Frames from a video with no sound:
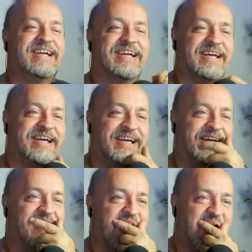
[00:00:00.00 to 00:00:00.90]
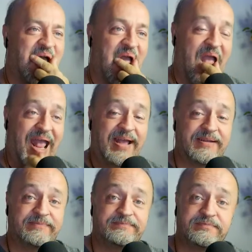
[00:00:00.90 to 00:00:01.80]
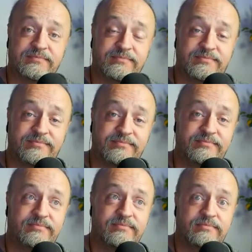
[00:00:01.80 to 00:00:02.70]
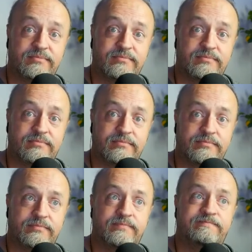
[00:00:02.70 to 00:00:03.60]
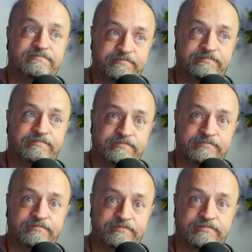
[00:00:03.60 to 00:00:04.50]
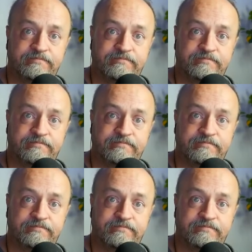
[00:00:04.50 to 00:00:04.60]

This person isn't speaking.